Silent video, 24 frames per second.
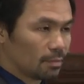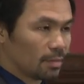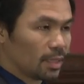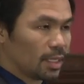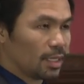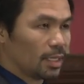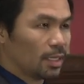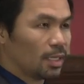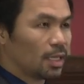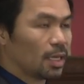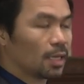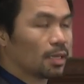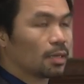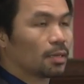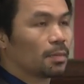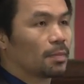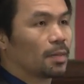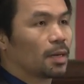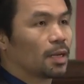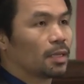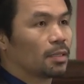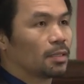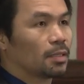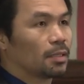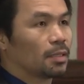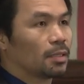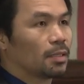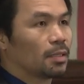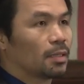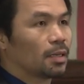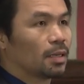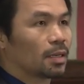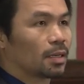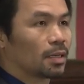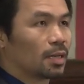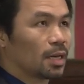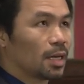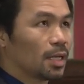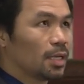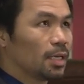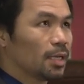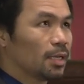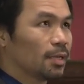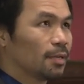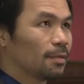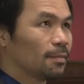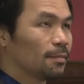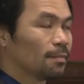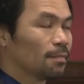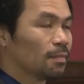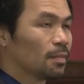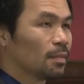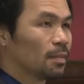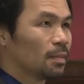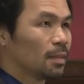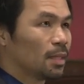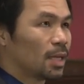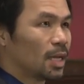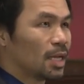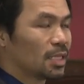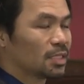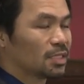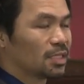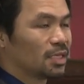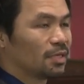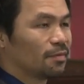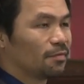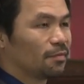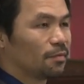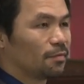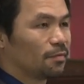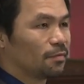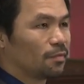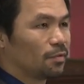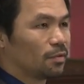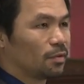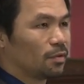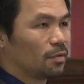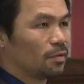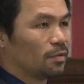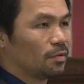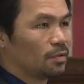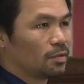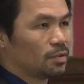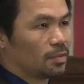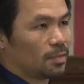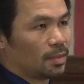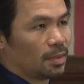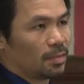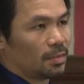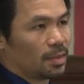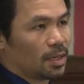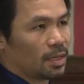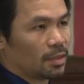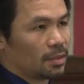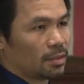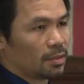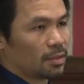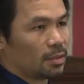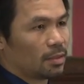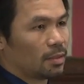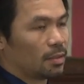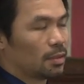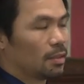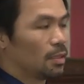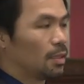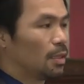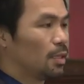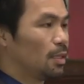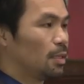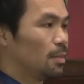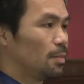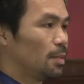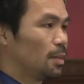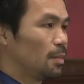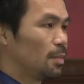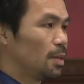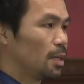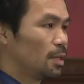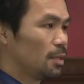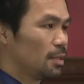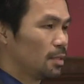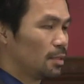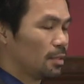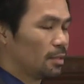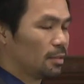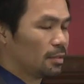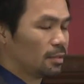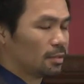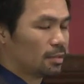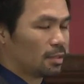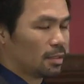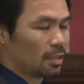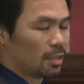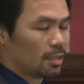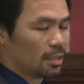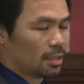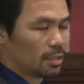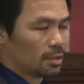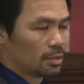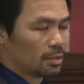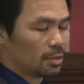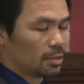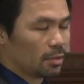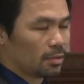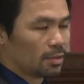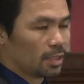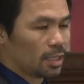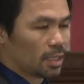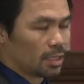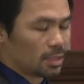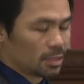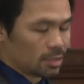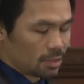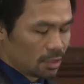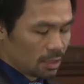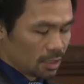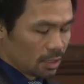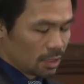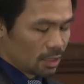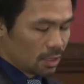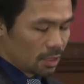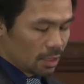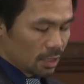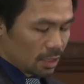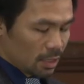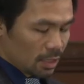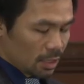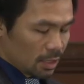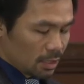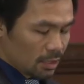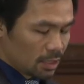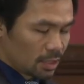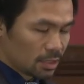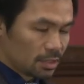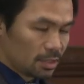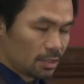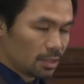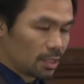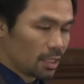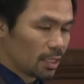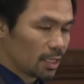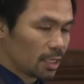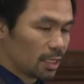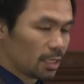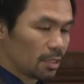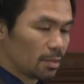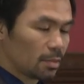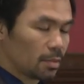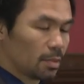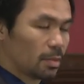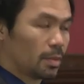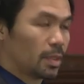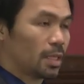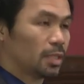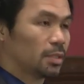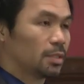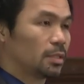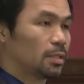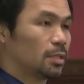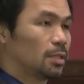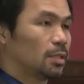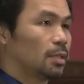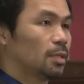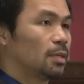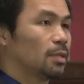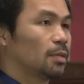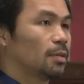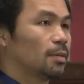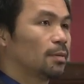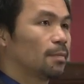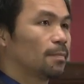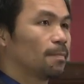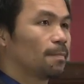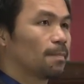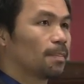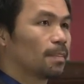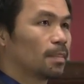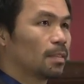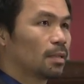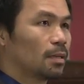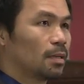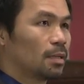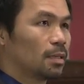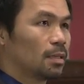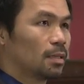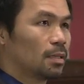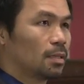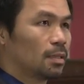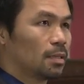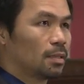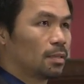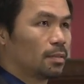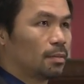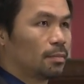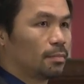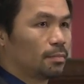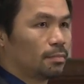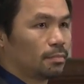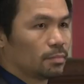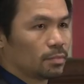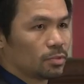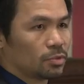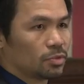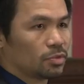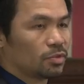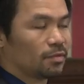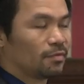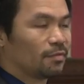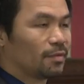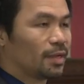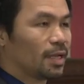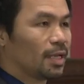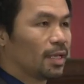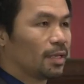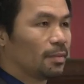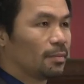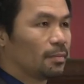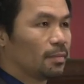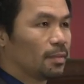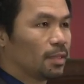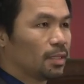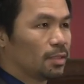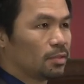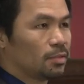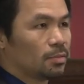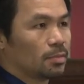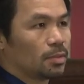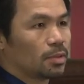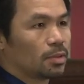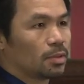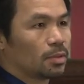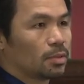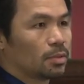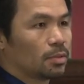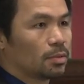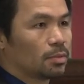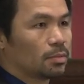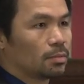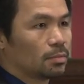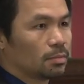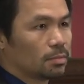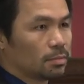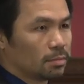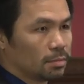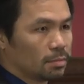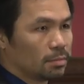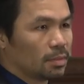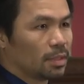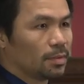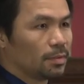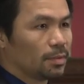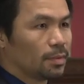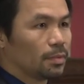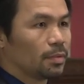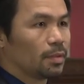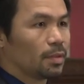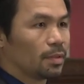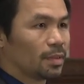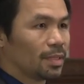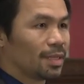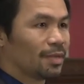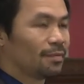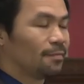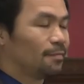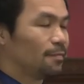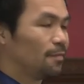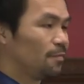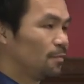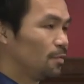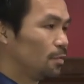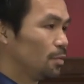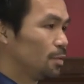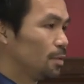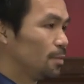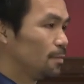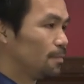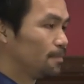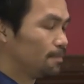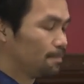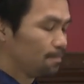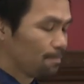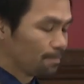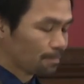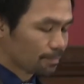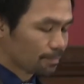my younger brother crying, asking for food to my mother, and my mother told us, just drink a lot of water to survive, and tomorrow maybe we'll have food.